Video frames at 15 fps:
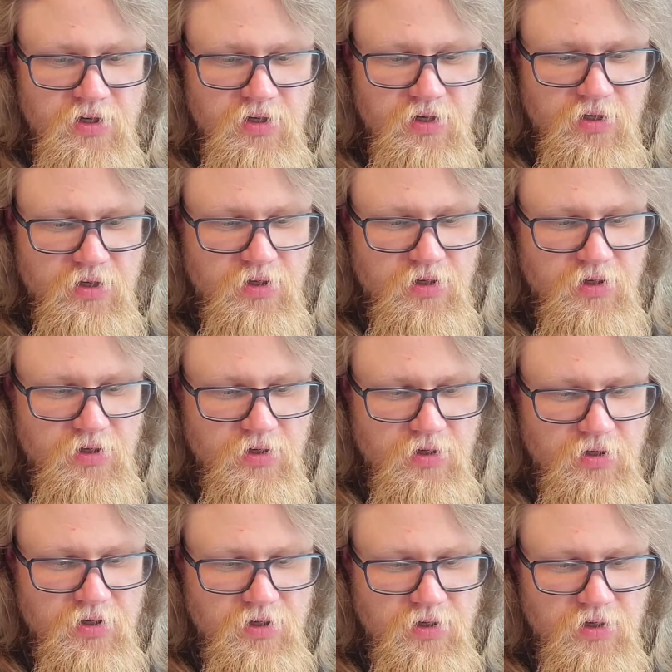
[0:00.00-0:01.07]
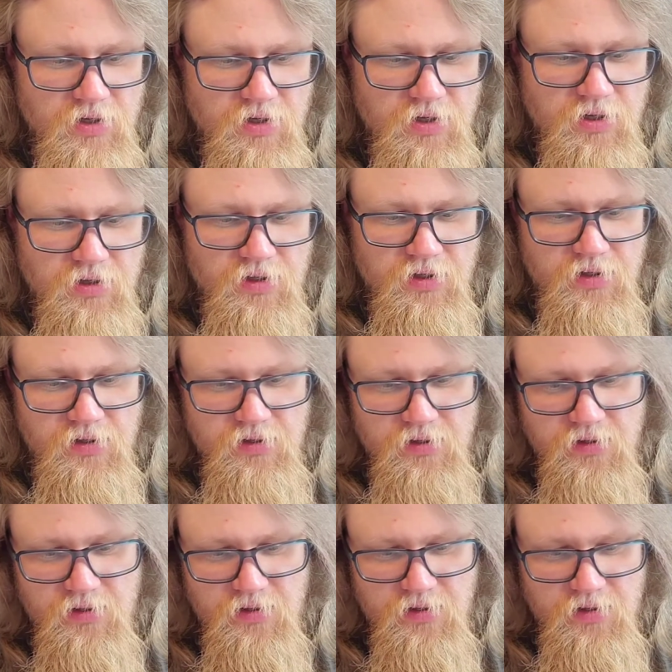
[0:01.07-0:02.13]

And then